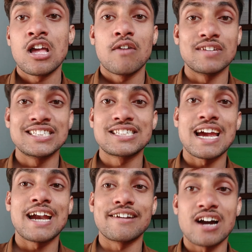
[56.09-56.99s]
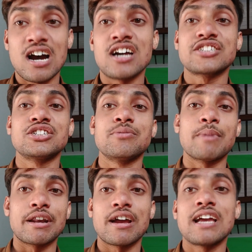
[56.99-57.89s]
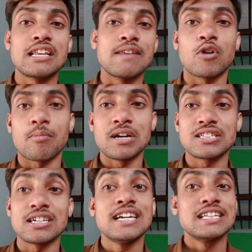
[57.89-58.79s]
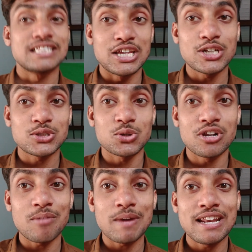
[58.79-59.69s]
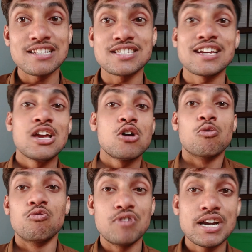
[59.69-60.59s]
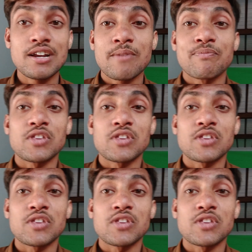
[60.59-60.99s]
withstand harsh marine environments. Think solar panels, wind